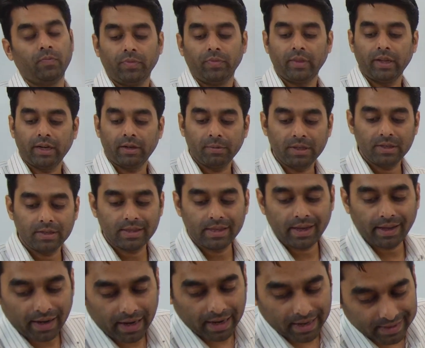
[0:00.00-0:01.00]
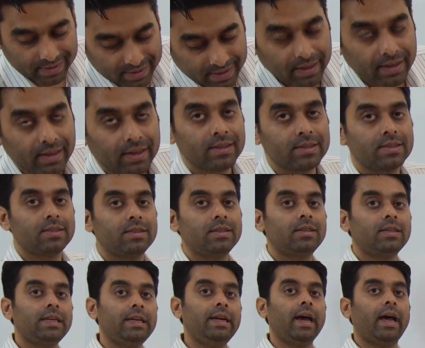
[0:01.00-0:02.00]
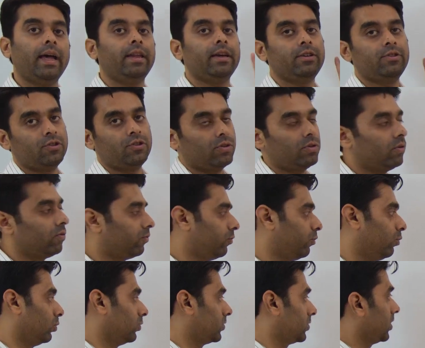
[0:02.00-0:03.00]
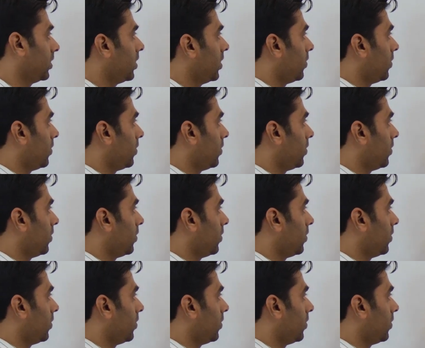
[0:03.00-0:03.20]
That means they are asking us the direction of force.